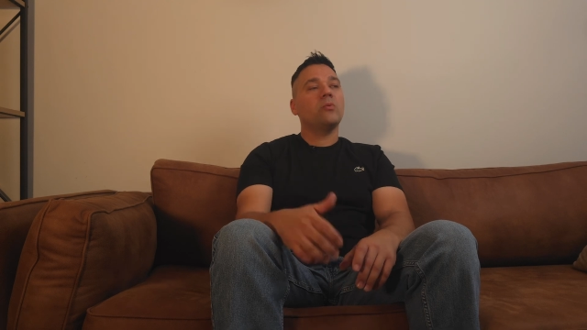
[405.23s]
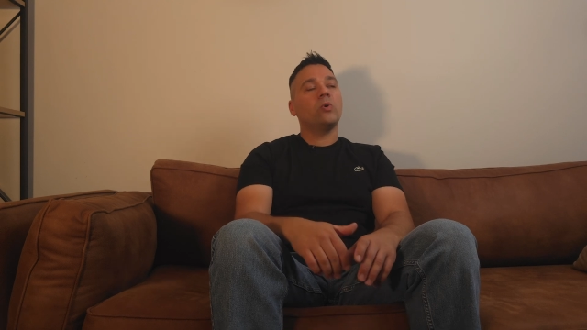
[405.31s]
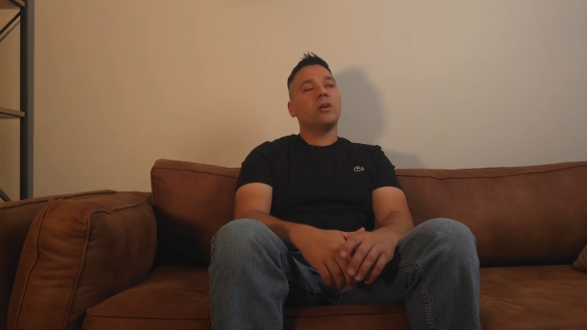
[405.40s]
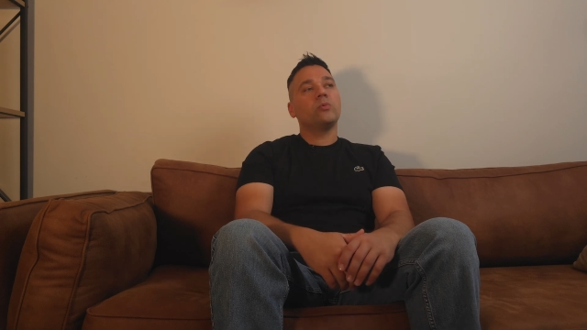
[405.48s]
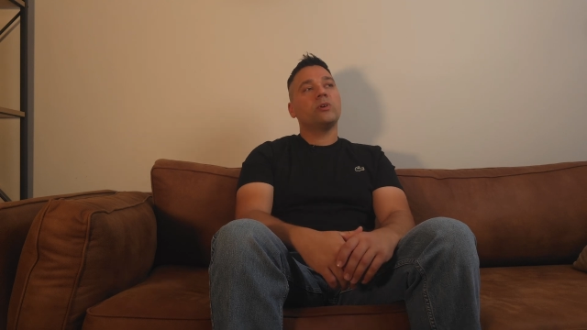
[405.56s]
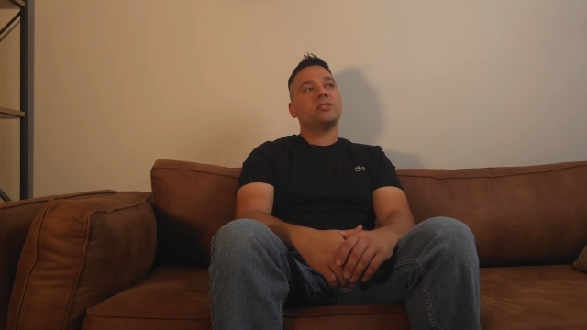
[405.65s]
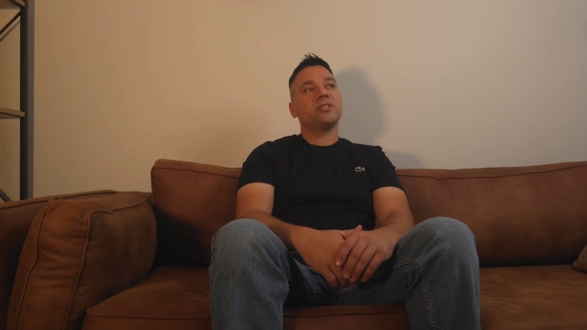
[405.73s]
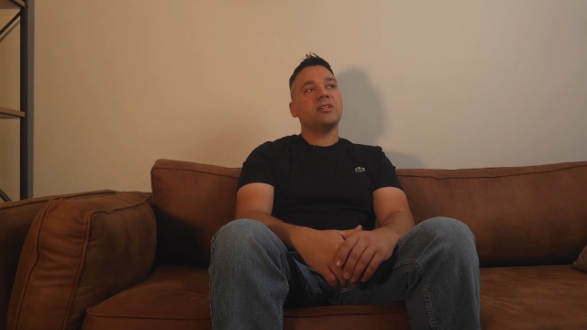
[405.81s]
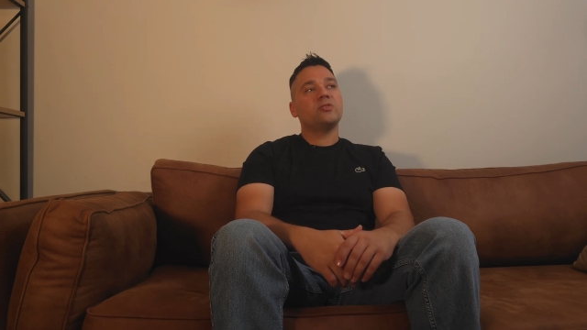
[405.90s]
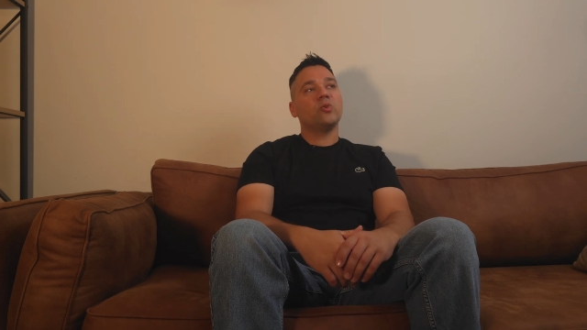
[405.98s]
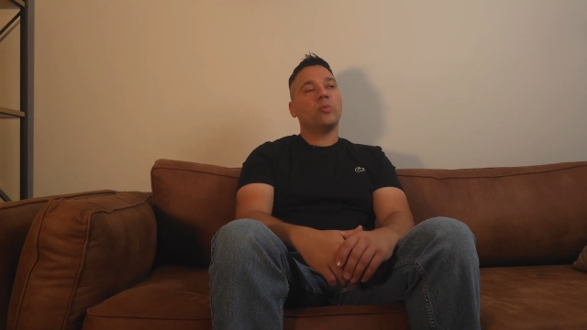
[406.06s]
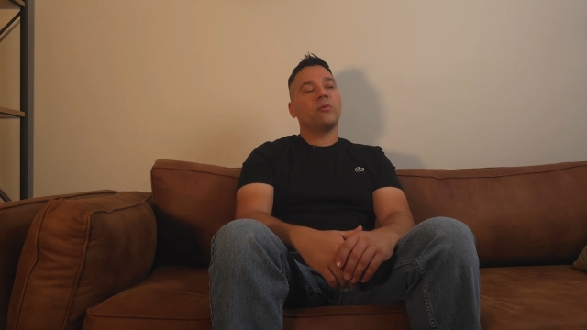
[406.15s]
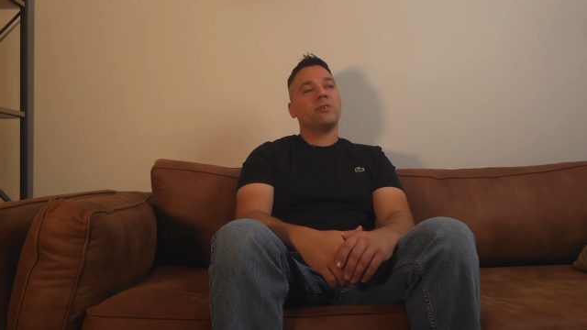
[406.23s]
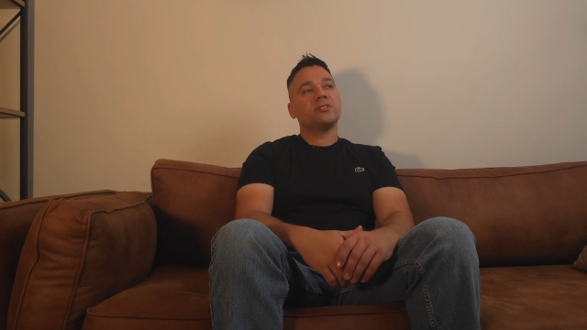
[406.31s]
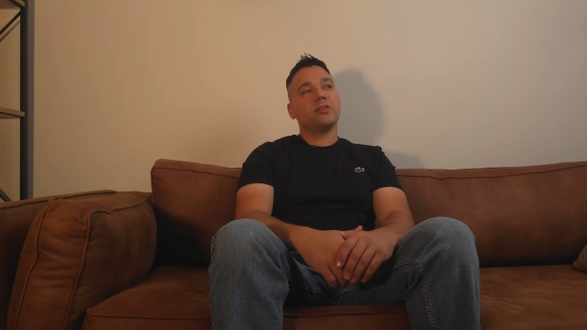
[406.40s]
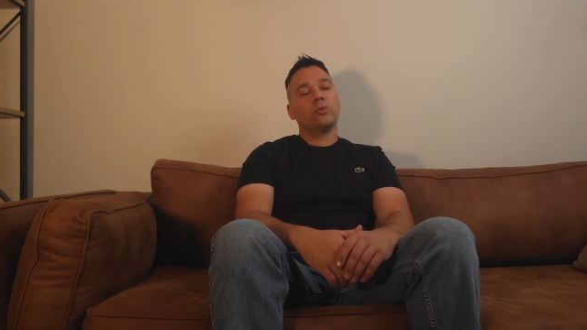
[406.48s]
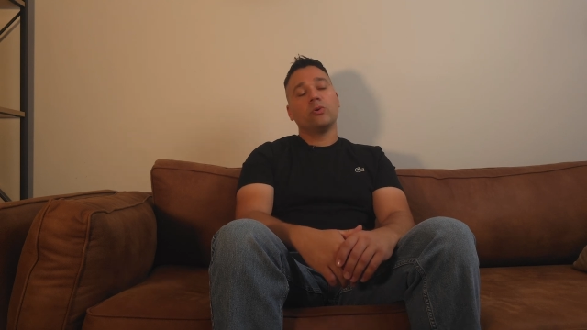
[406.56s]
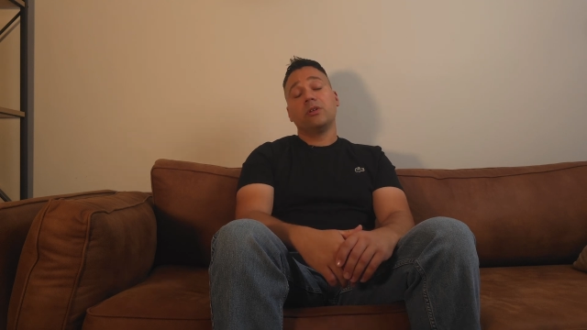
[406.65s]
one where site
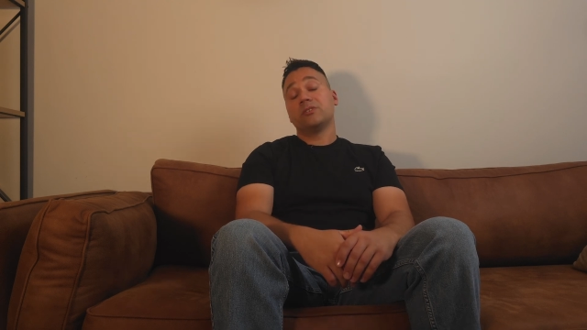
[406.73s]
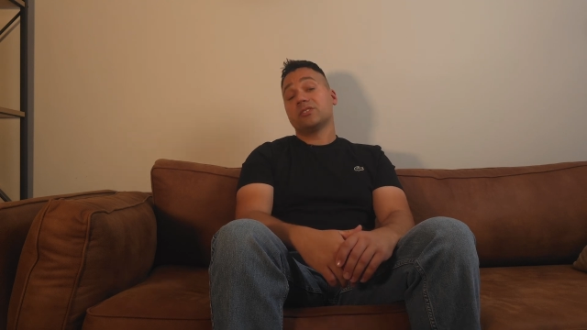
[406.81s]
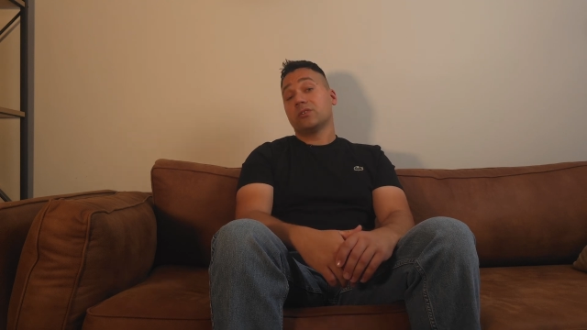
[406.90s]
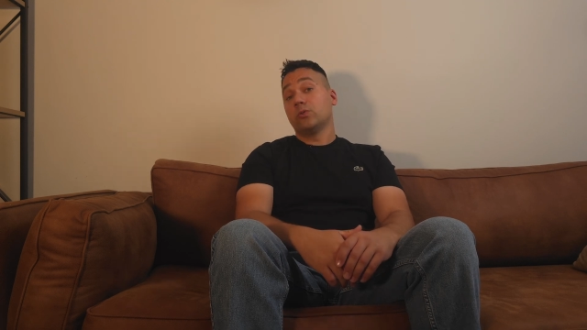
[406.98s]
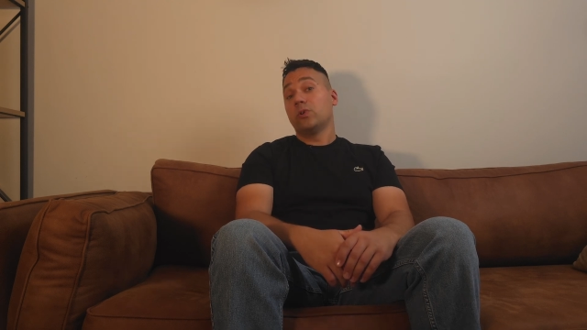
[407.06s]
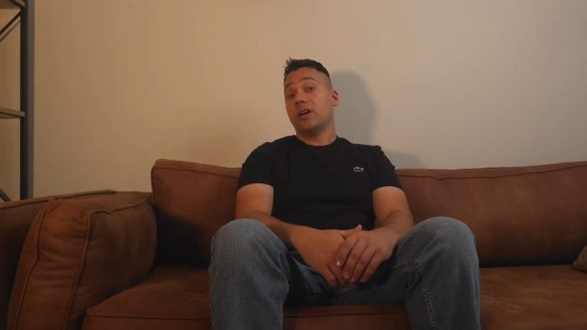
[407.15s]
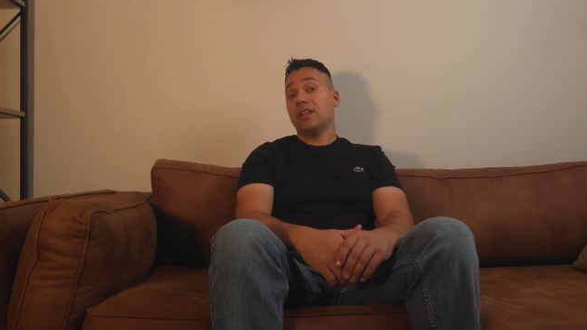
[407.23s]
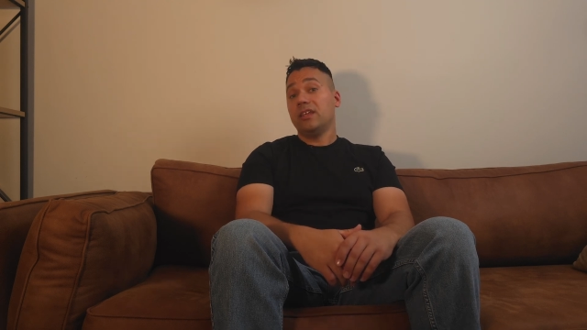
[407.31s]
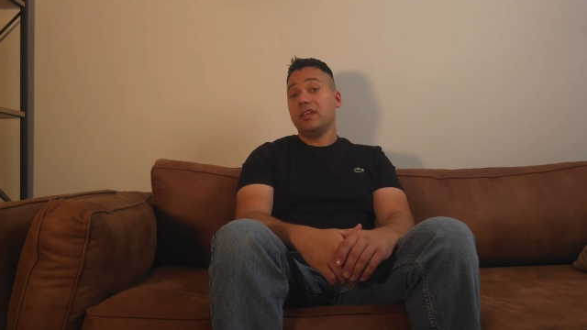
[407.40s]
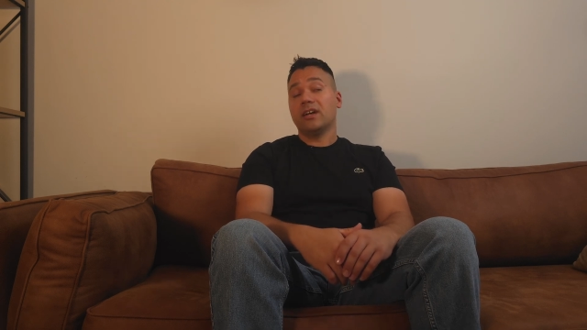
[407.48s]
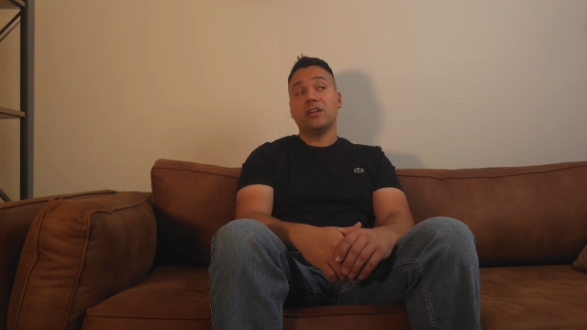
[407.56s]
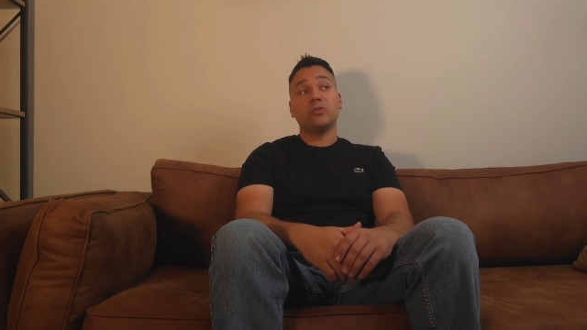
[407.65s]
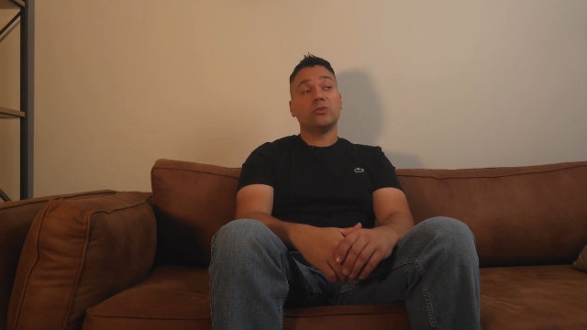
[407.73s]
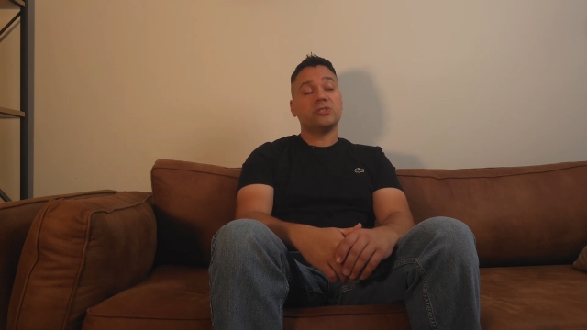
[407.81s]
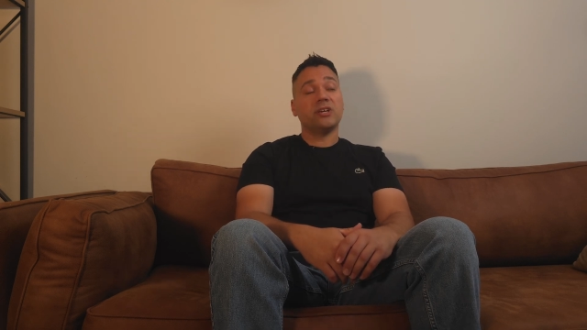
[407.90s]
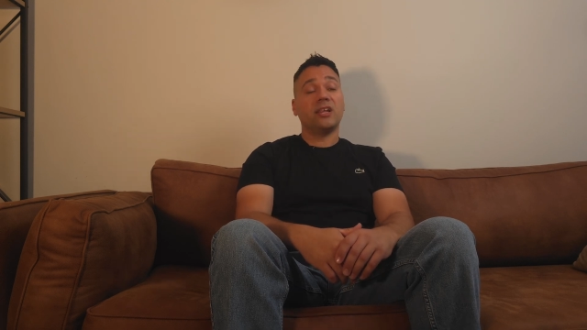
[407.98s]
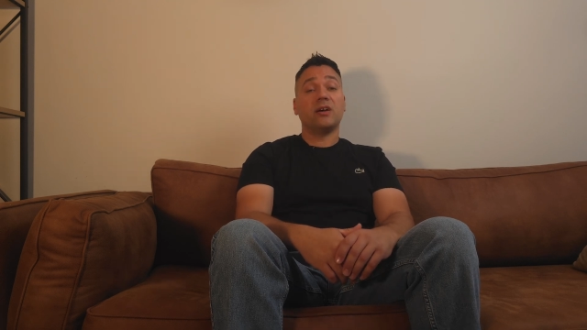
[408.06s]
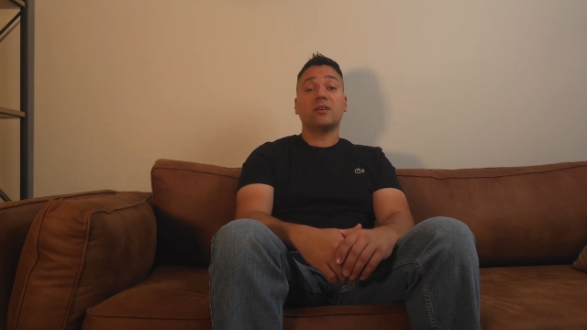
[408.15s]
supervisor thought it was a good idea to
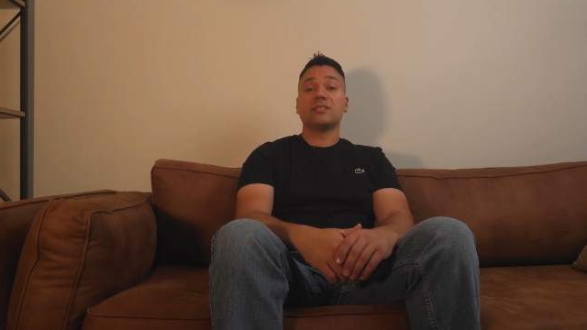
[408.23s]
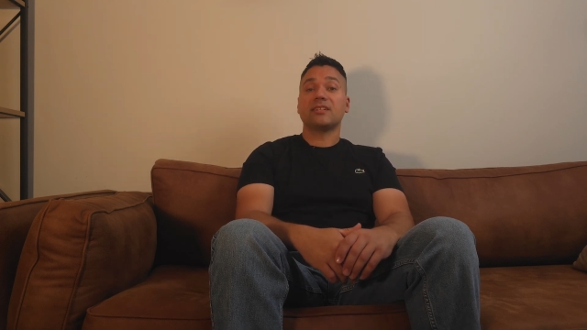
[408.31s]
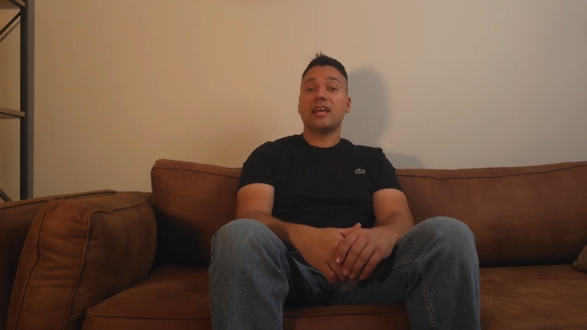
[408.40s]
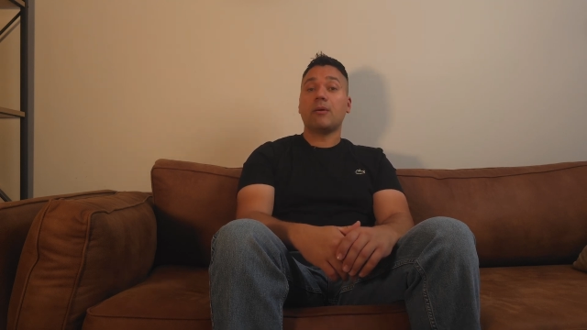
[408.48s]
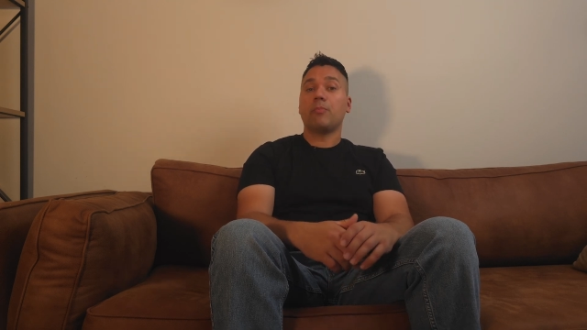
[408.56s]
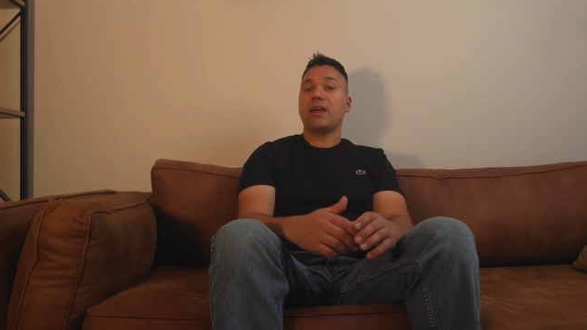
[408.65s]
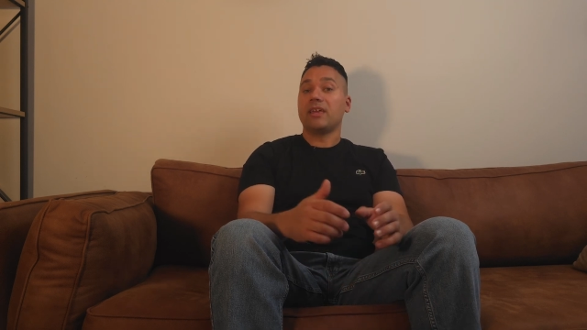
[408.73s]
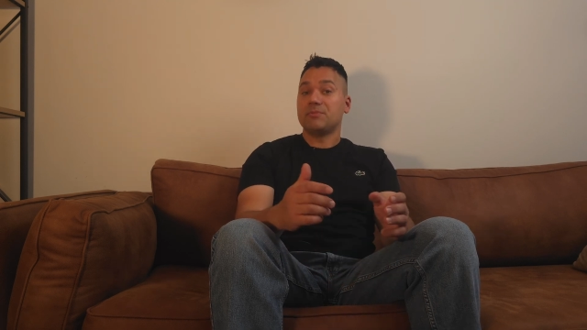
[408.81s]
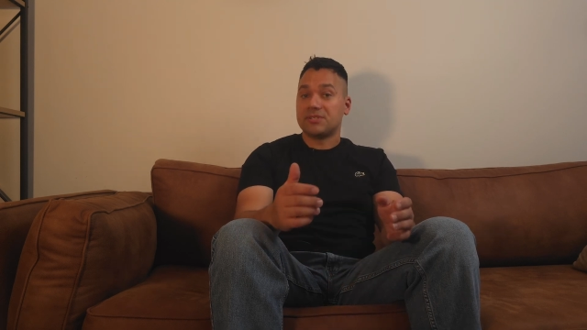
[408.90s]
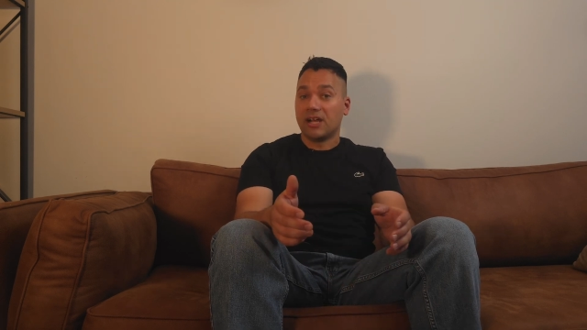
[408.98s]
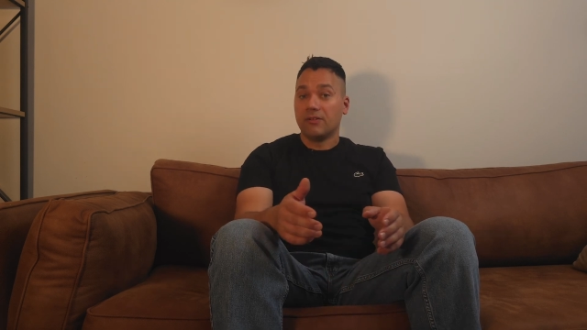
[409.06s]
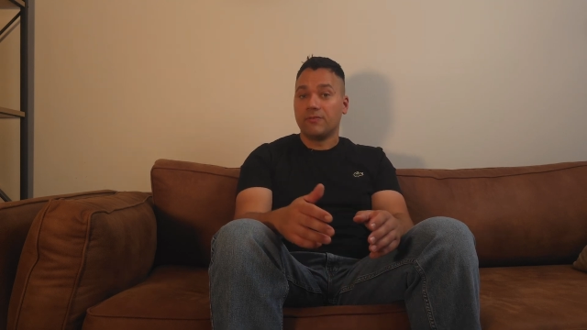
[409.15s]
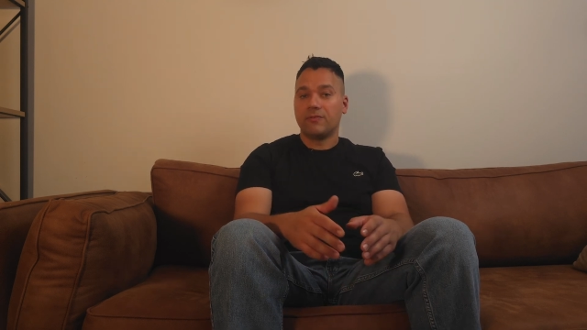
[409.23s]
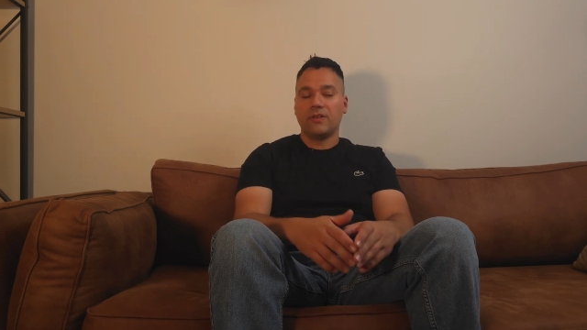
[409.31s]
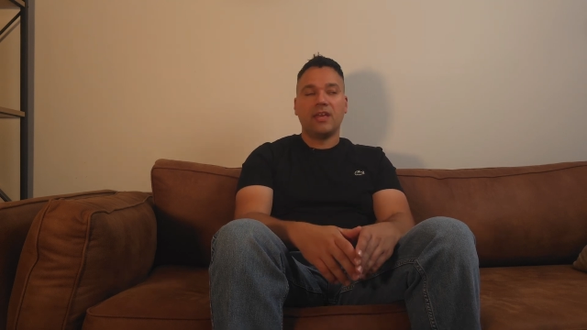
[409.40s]
set out a slab by himself.